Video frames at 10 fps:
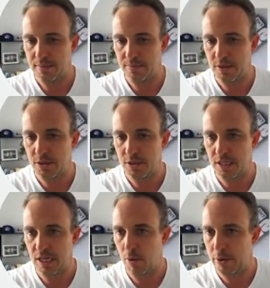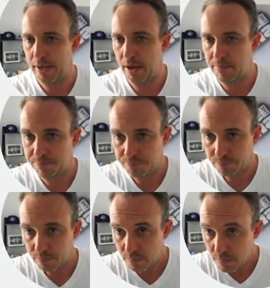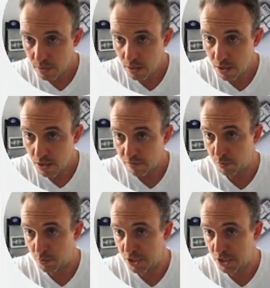this is the demo account. From within